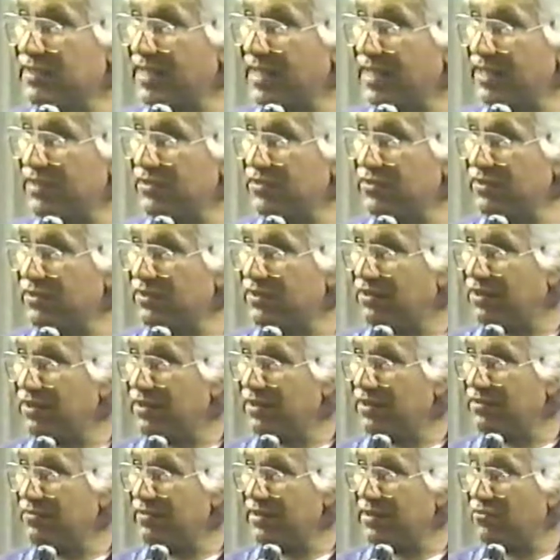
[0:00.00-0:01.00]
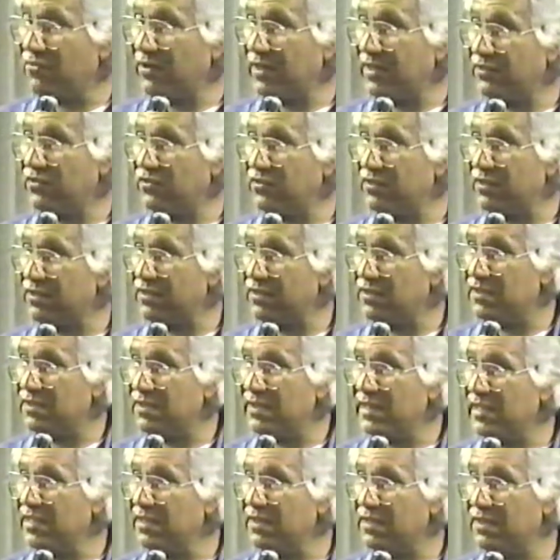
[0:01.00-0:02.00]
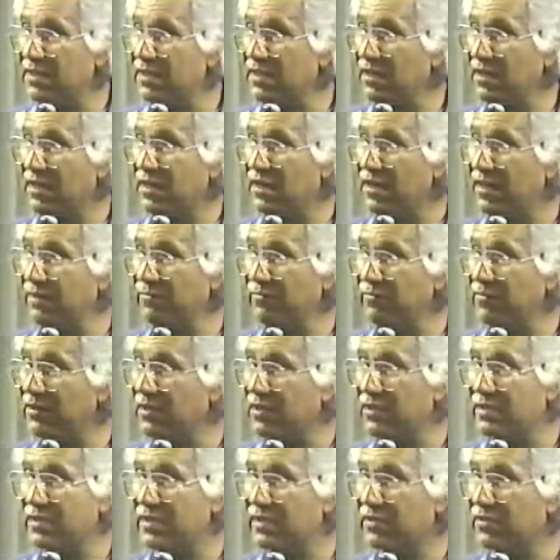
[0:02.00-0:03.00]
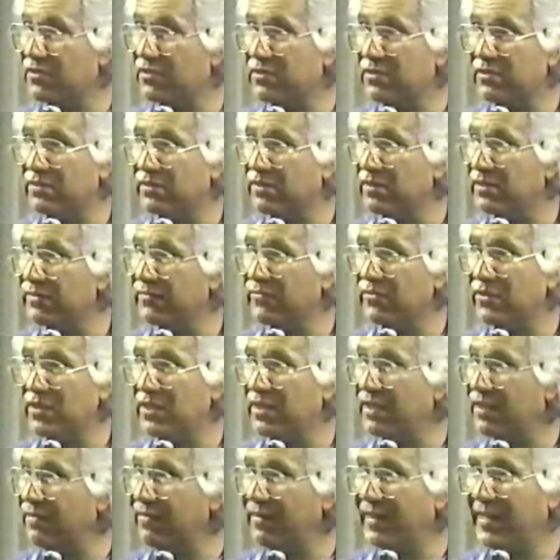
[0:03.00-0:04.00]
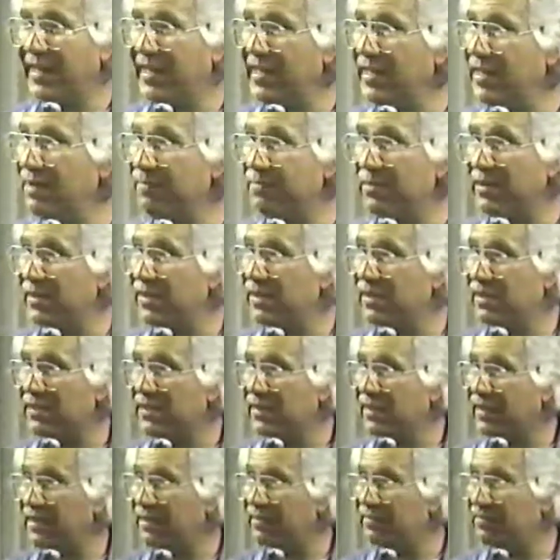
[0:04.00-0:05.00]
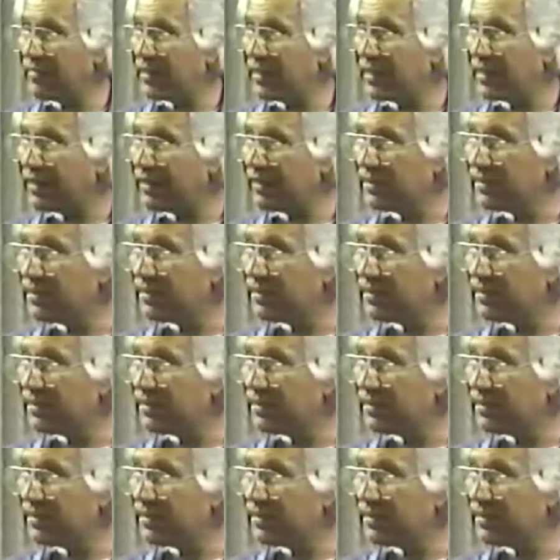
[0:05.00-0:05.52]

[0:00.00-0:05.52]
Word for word: answer to all three questions is he didn't come to this earth to forgive anybody and take them back.